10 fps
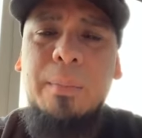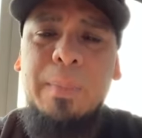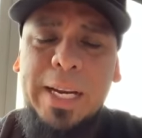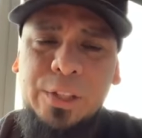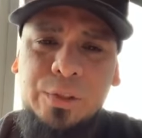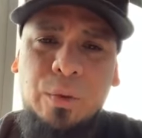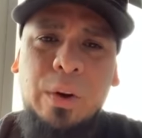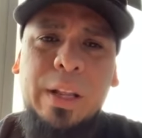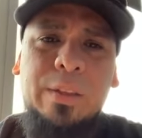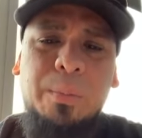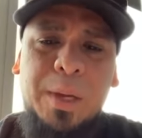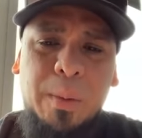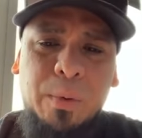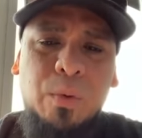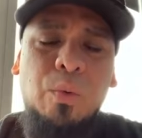make sure that the
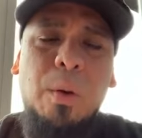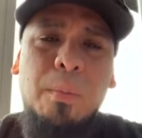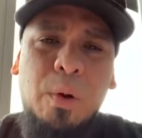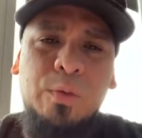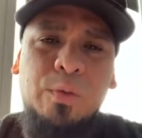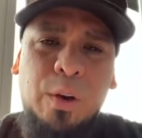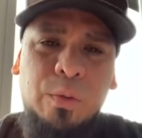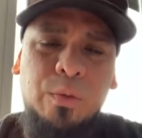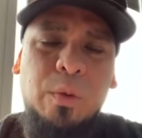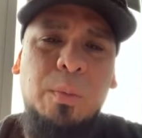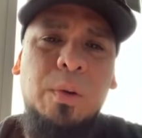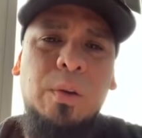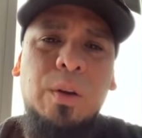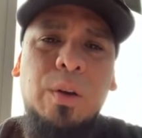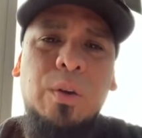people who are most
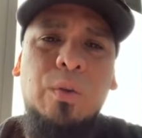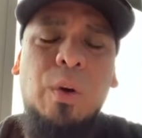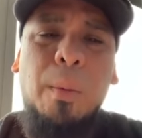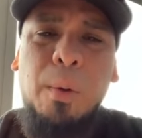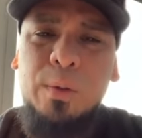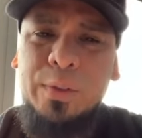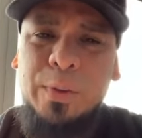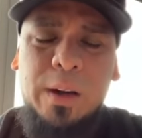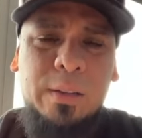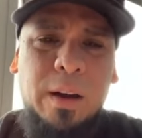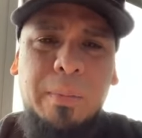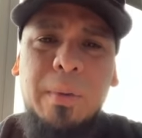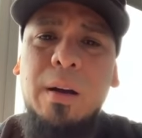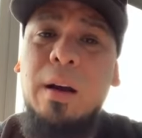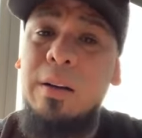vulnerable, who are most fucked up,
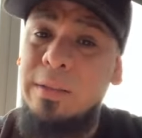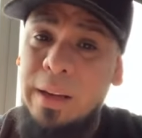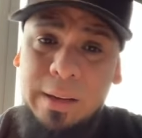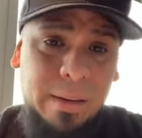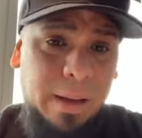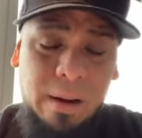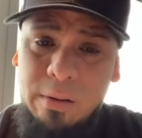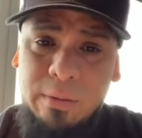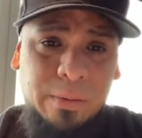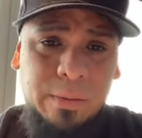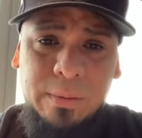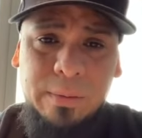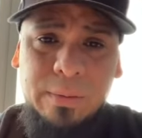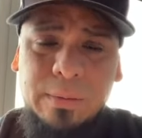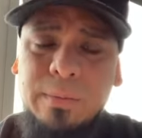are taken care
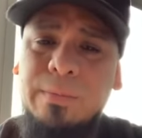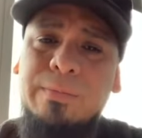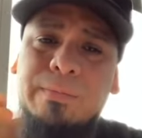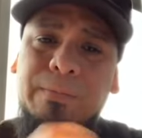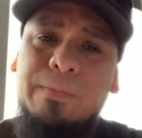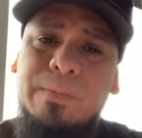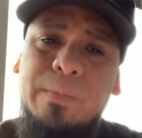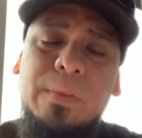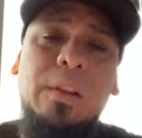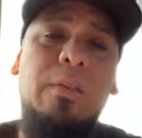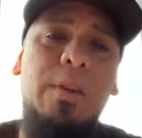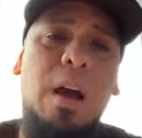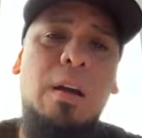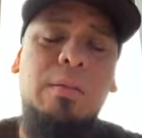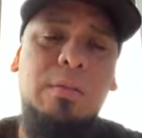of. Love
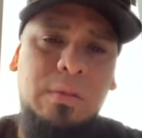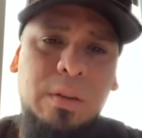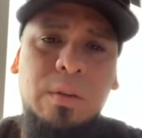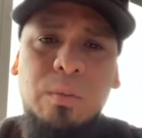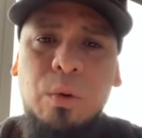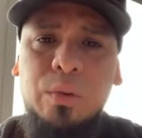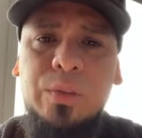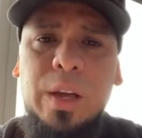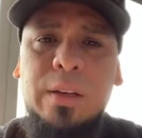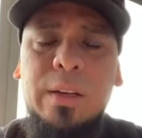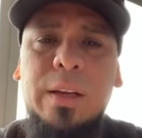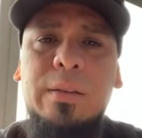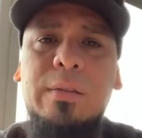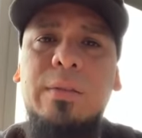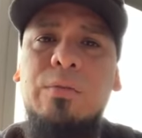y'all. Immortal Technique,
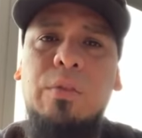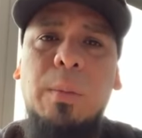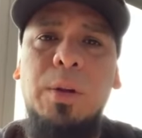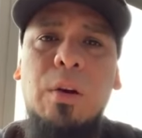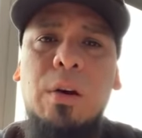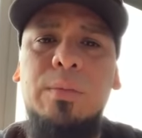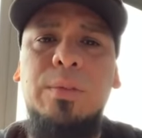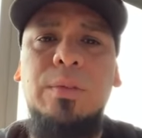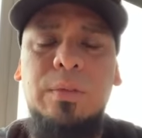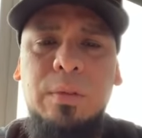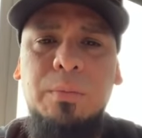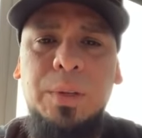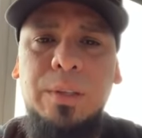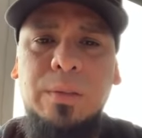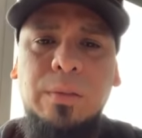rubber arms,
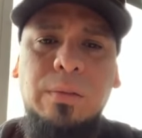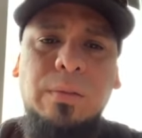peace.